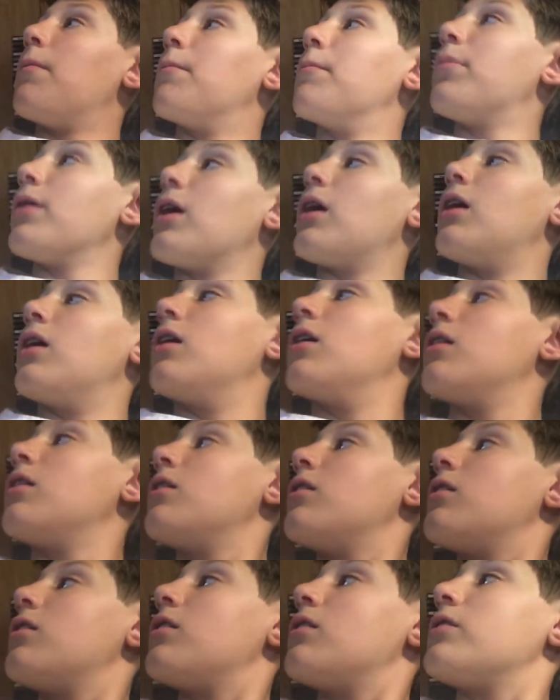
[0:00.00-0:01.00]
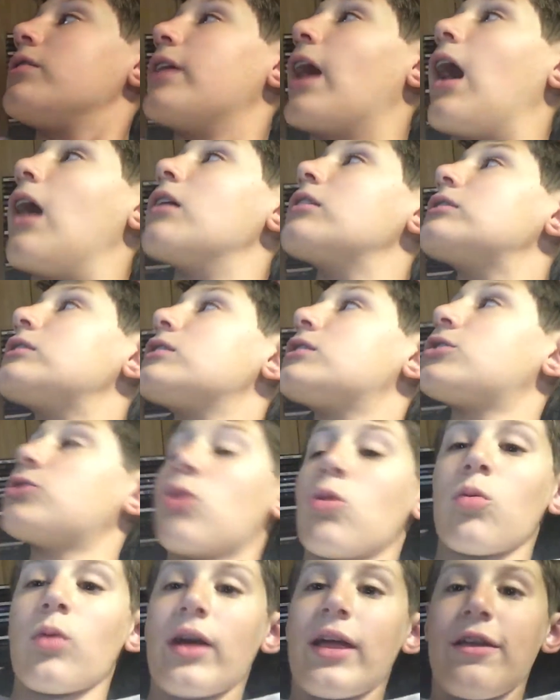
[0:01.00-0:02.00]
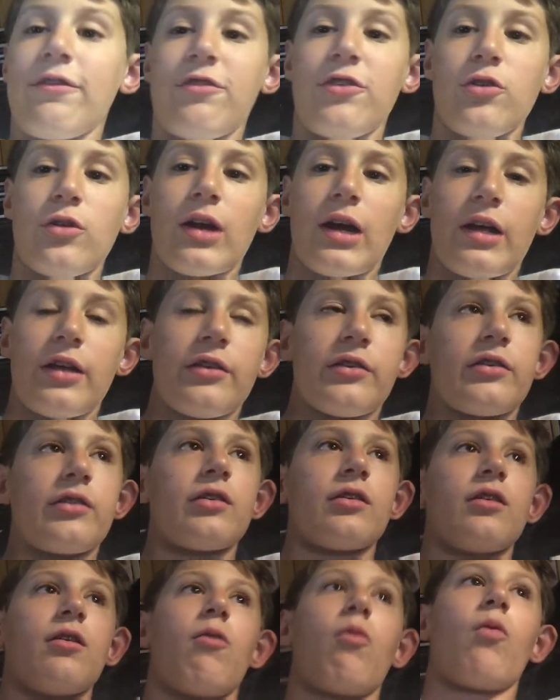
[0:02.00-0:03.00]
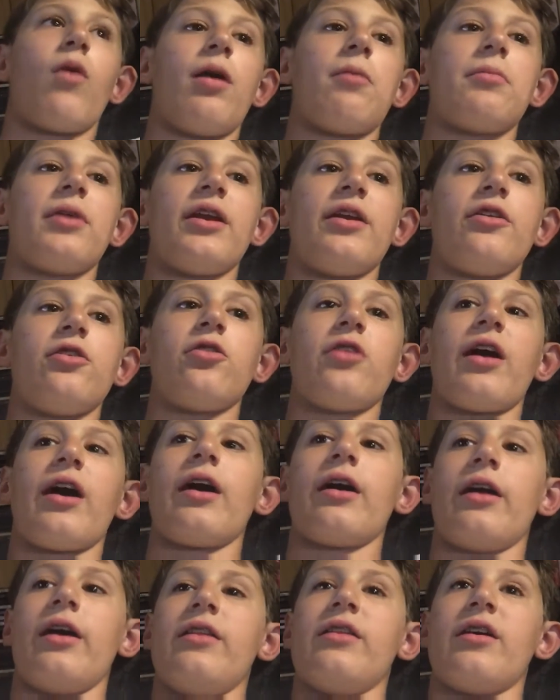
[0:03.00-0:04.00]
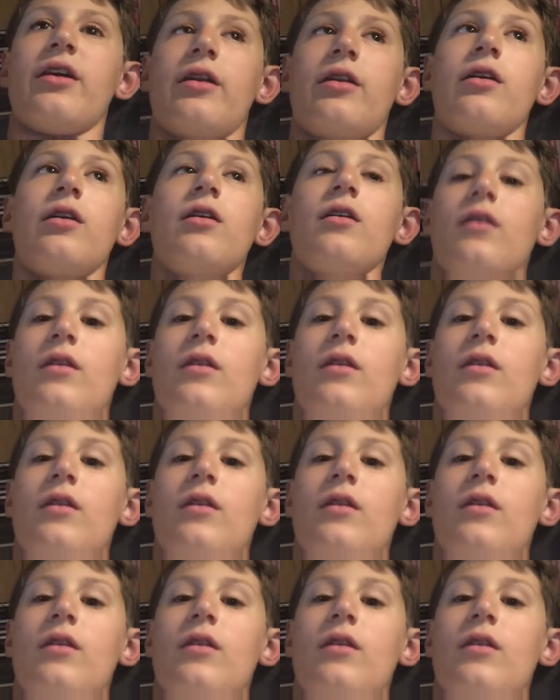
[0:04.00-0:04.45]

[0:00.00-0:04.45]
But, yeah. So, if you guys want me to do that, and then,